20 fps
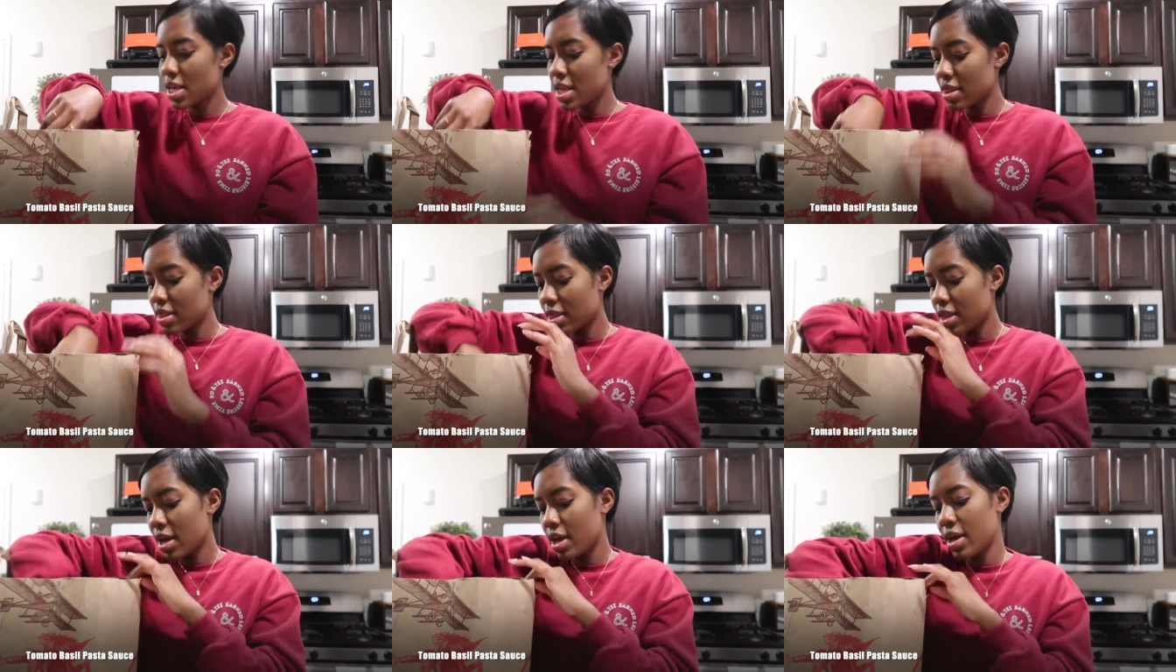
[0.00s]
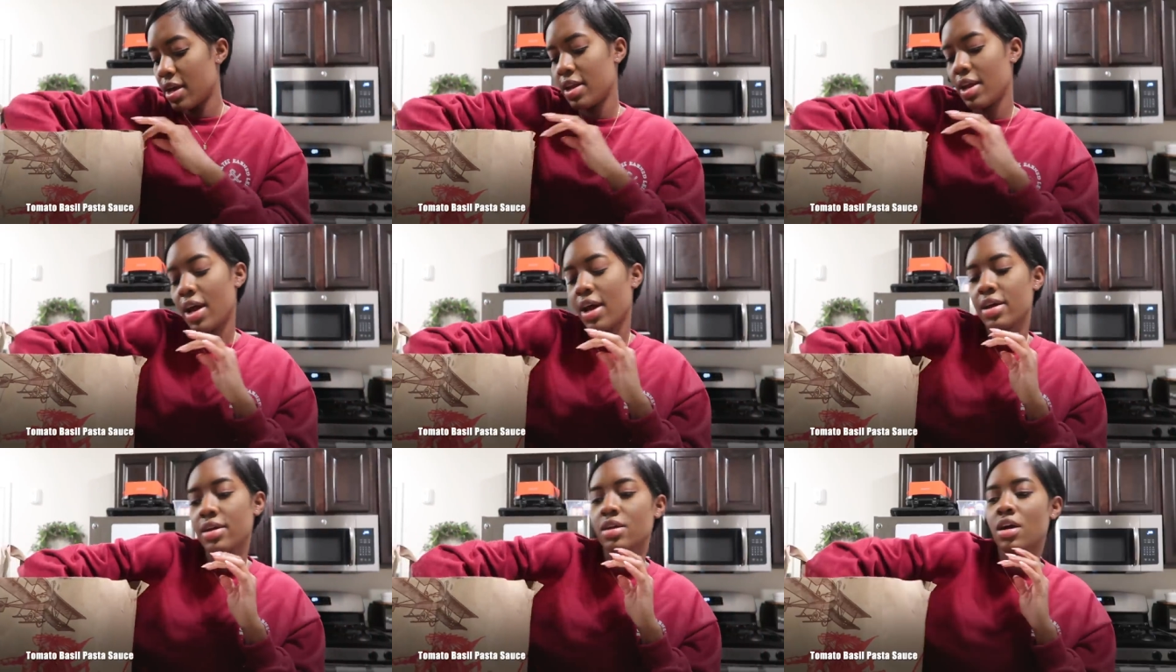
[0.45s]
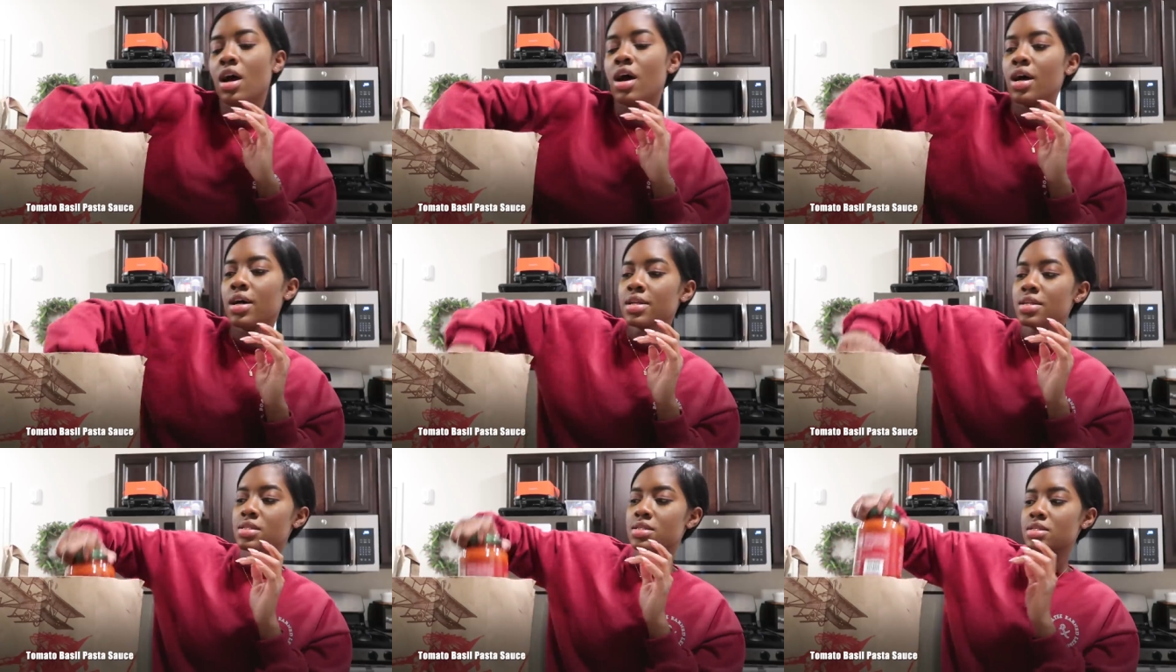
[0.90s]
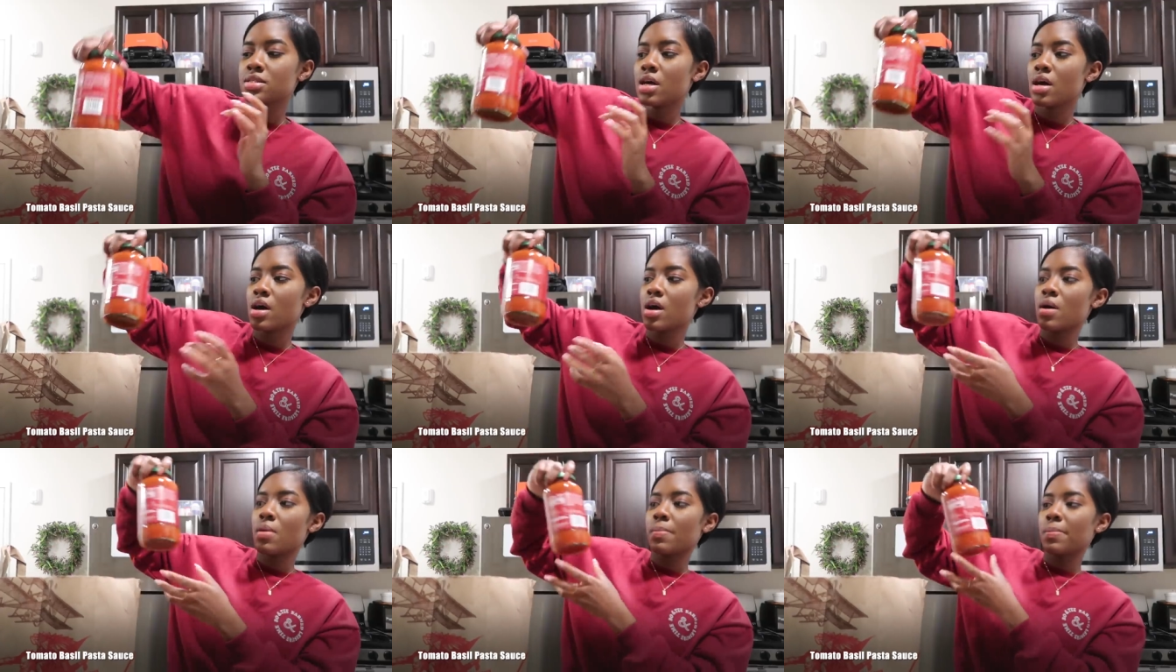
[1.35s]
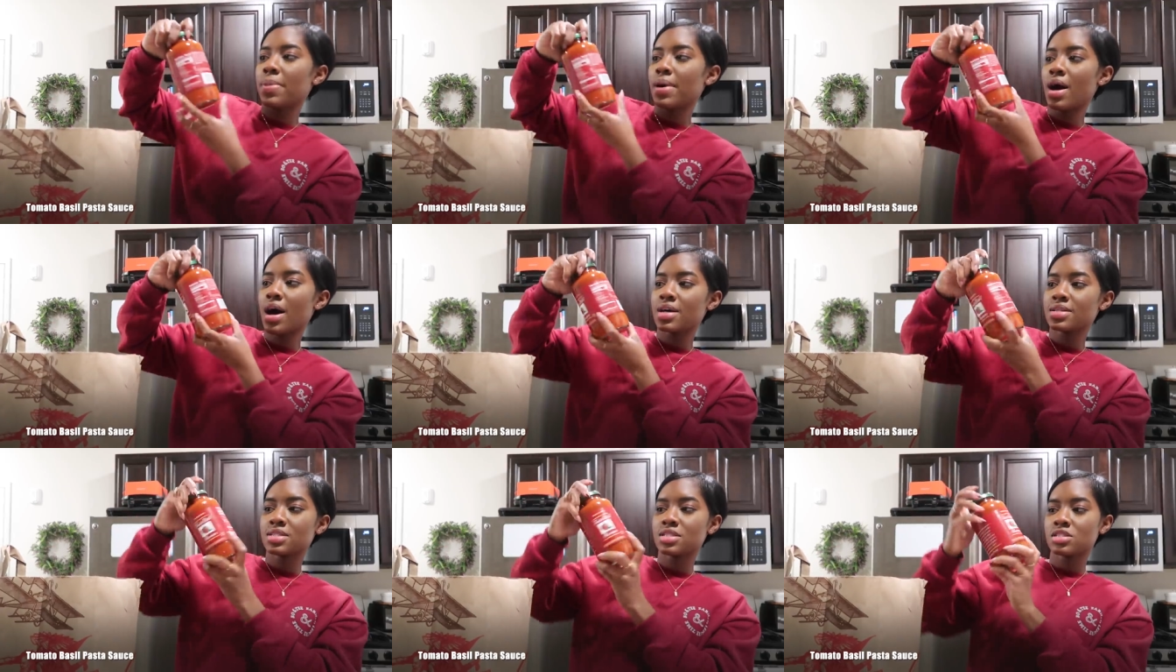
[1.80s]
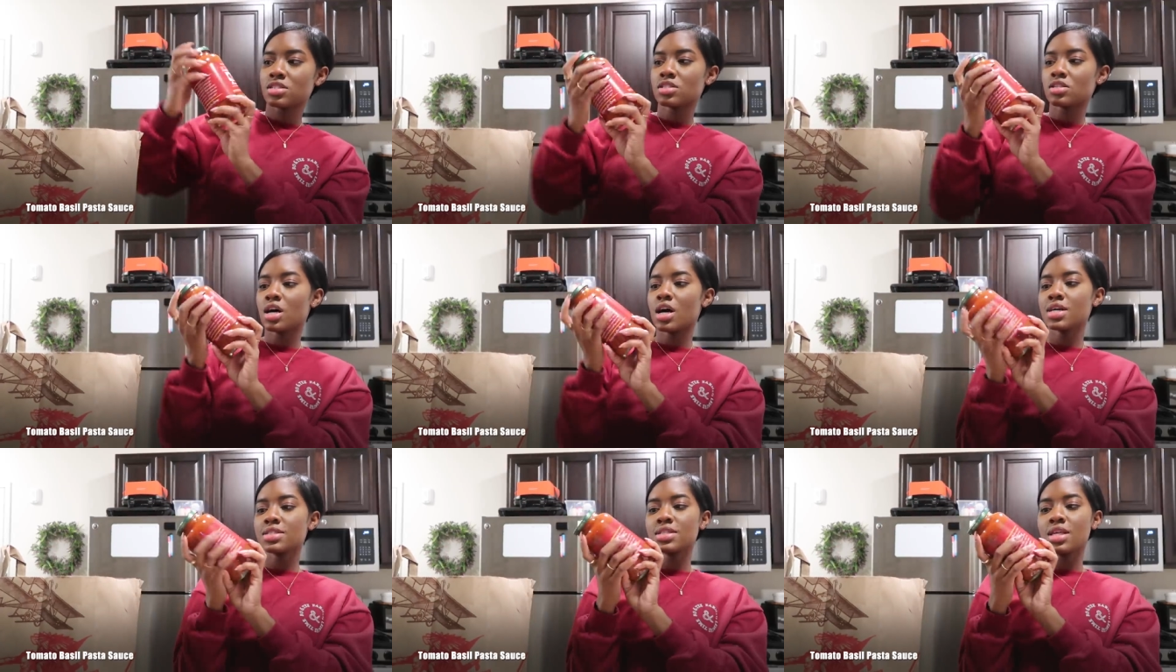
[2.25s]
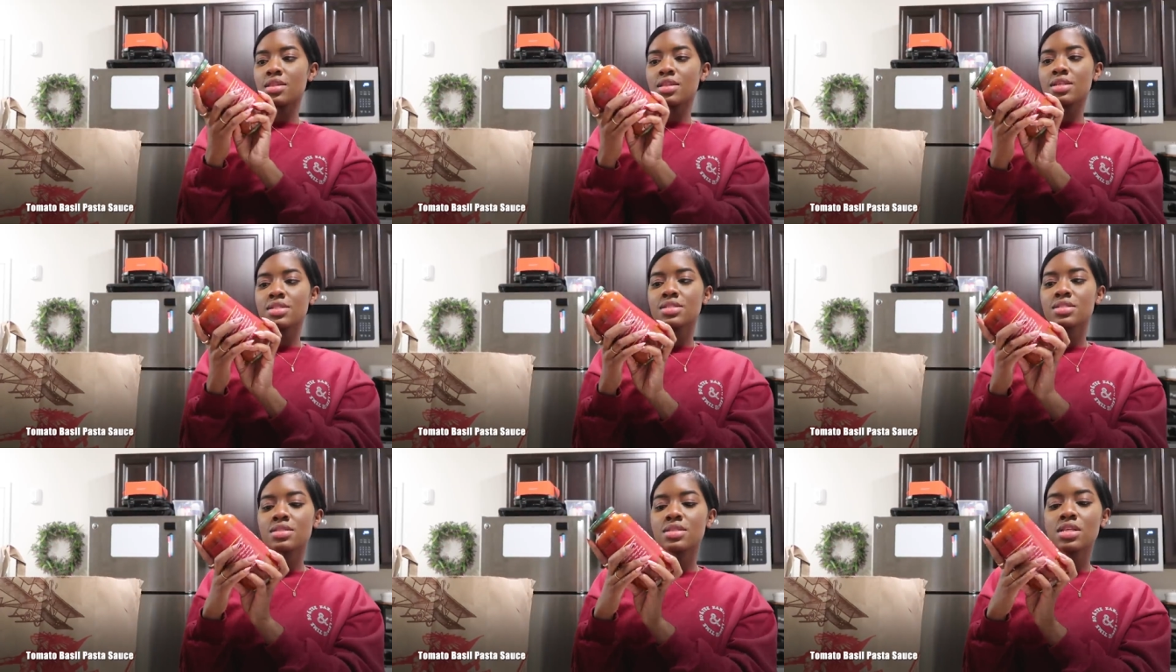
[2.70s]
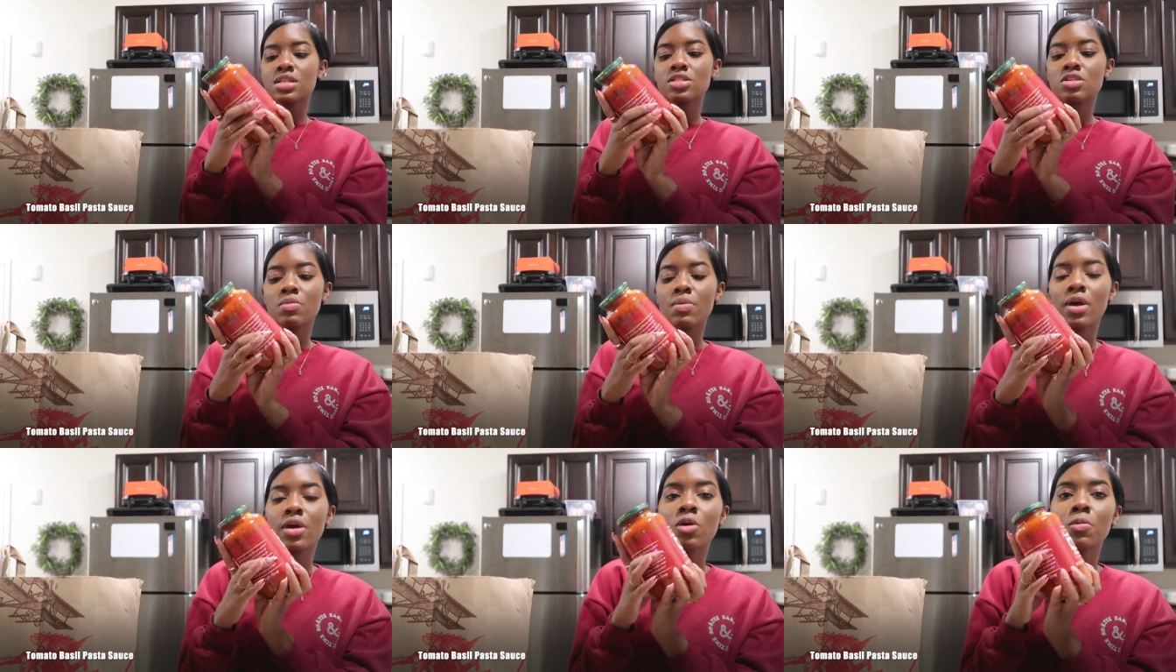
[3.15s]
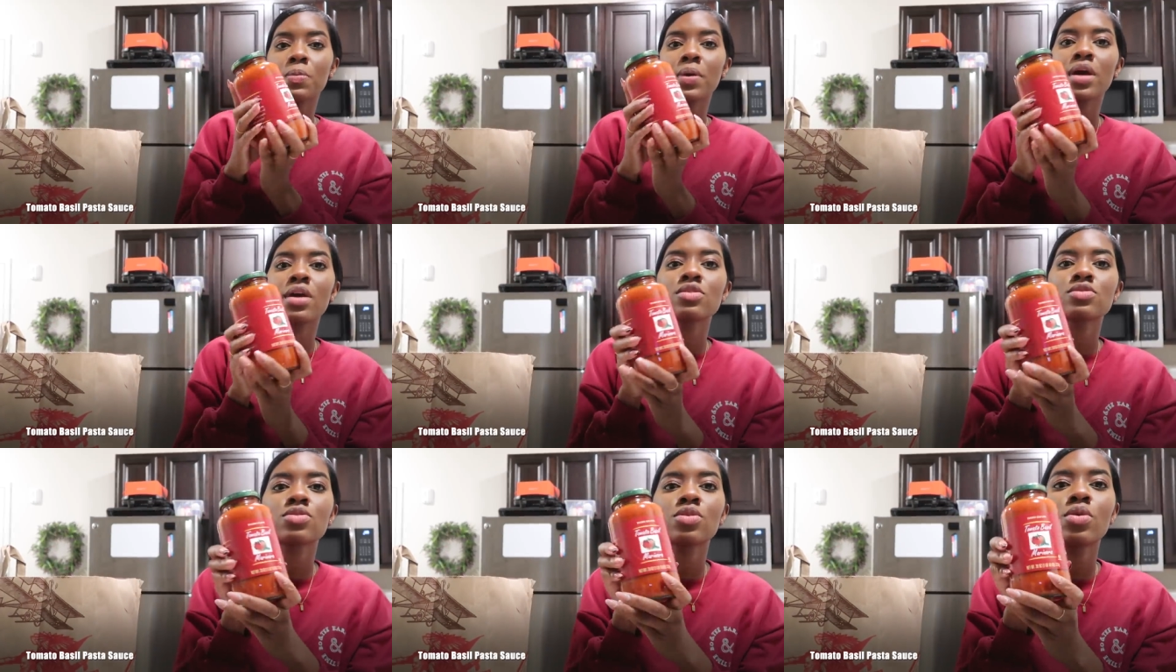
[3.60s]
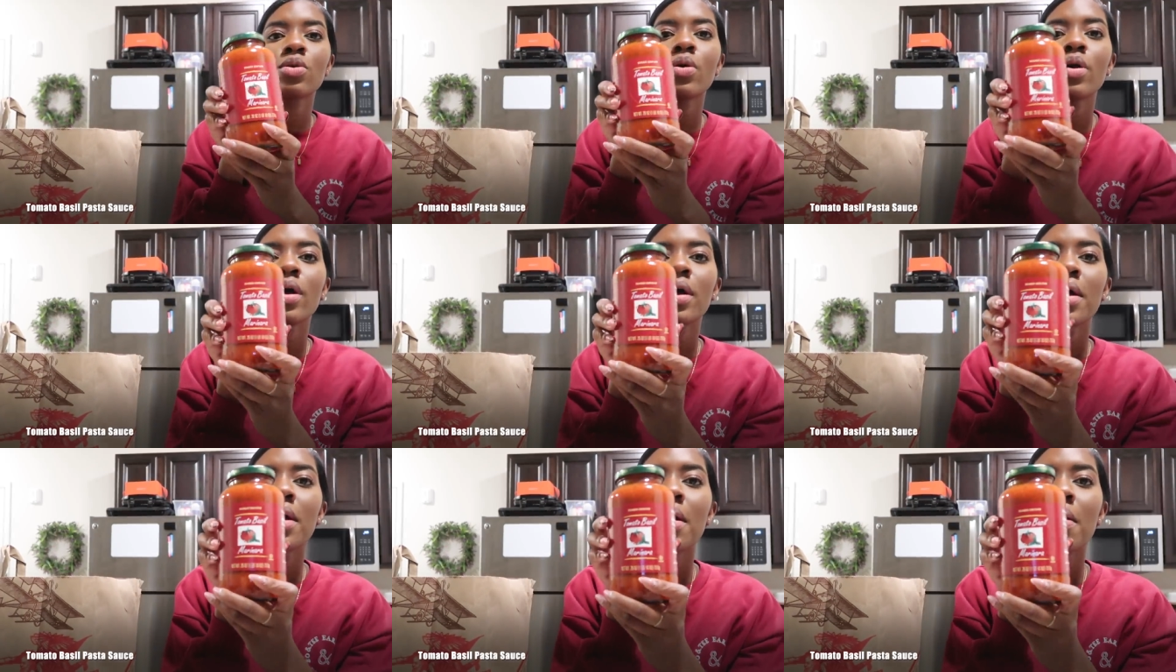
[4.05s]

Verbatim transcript: and then I got some pasta sauce, and this is the tomato basil